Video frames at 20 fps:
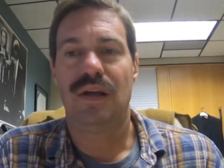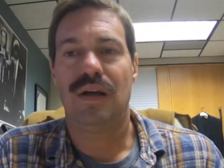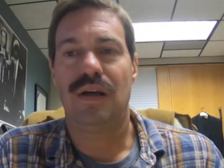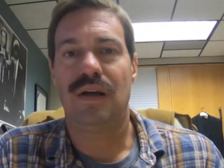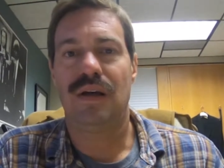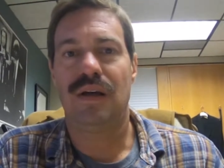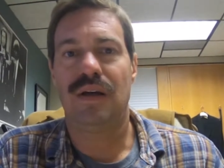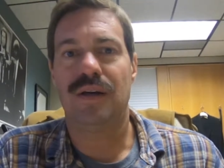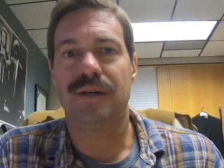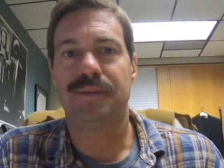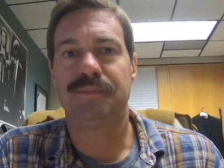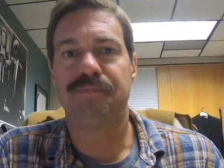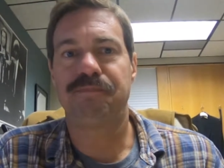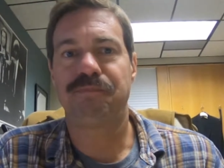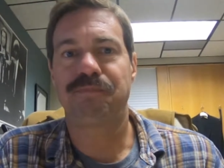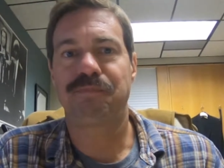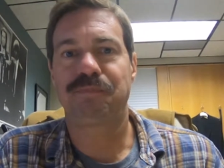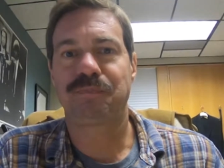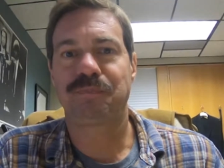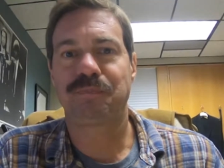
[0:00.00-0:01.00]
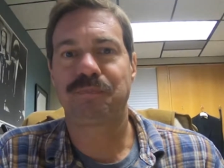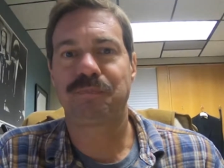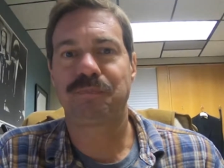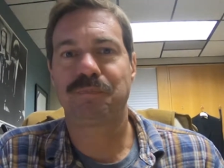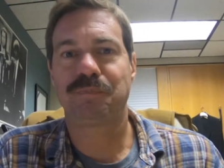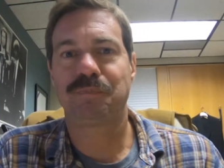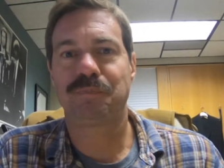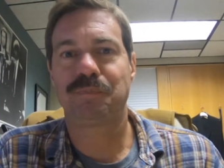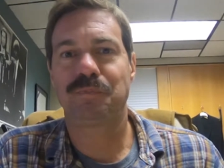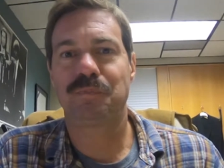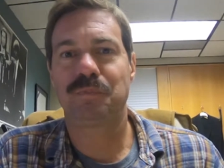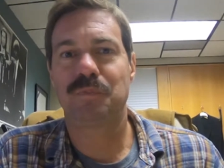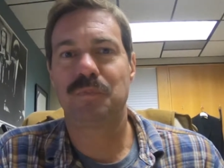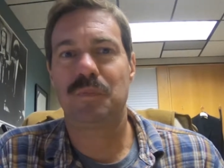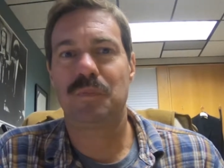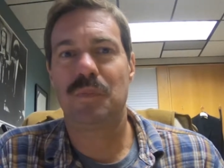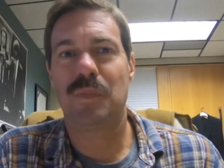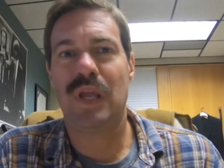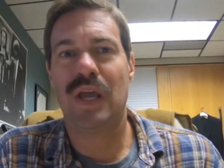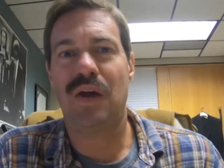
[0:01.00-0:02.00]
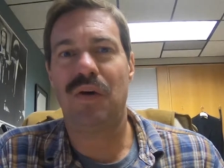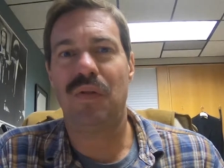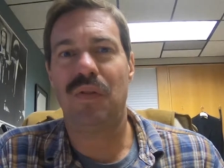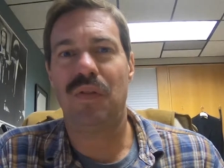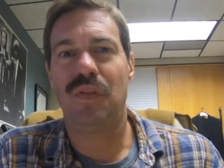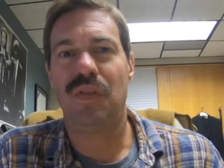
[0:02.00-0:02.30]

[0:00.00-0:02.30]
Now,